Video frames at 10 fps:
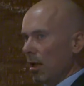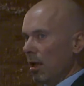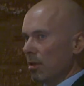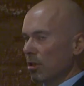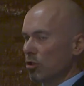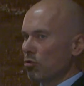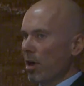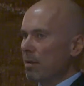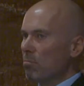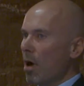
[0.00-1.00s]
the
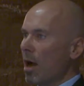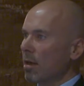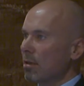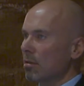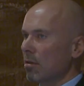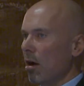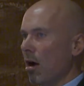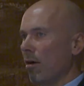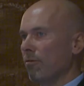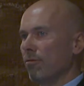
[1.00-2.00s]
trademark
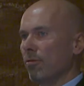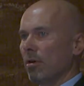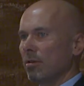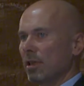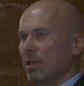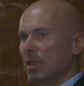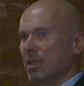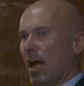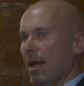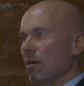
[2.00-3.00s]
of the
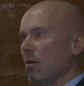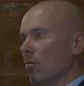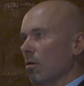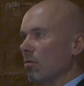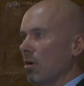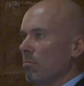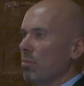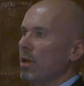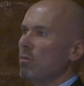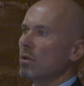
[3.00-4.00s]
design logo
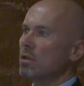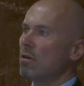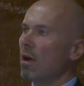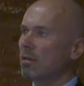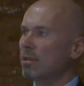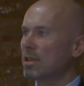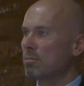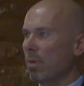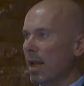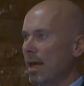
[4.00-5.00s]
company was not
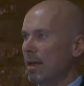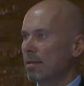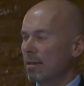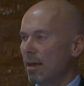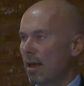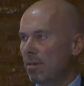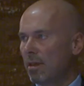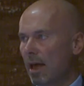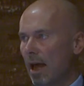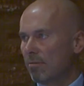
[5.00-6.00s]
displayed in
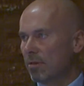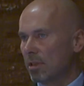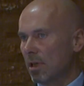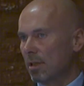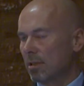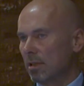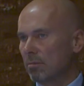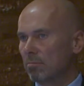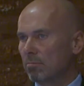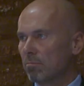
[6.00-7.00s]
the advertising.
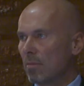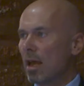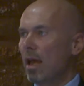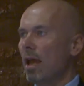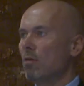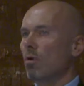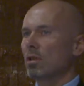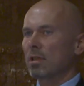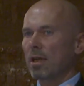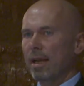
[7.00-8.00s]
It
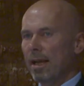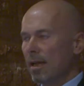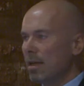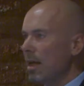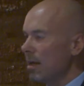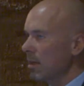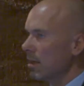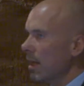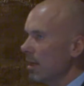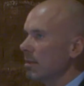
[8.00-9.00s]
was clearly
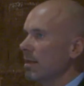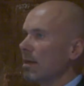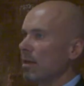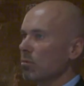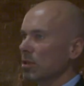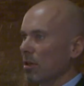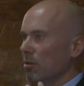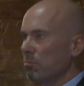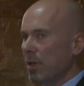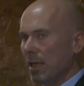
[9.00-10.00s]
indicated that it was a
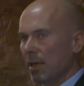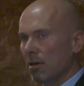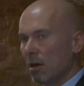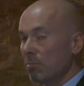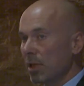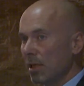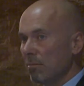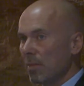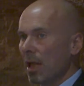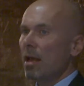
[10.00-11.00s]
competing company.
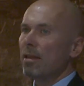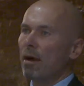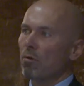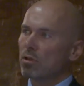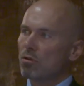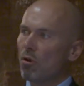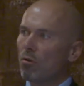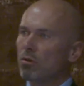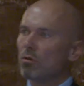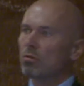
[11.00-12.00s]
There was no
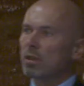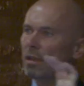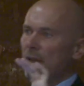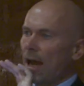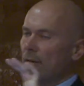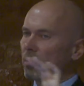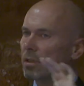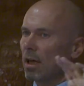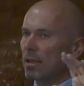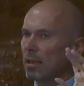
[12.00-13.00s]
use in the
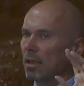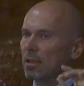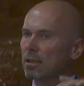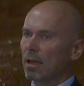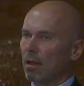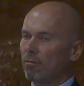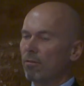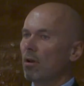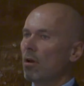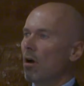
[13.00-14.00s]
advertising itself
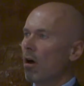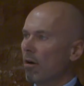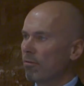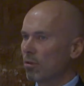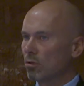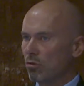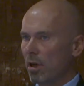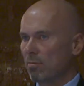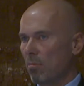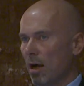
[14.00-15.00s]
of the
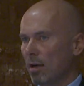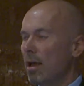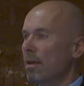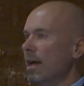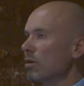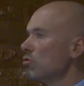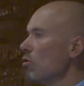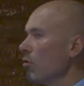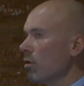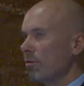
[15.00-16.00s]
trademark. There's
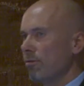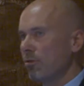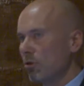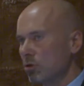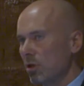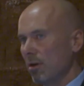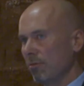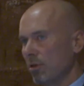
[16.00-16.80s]
no confusion of the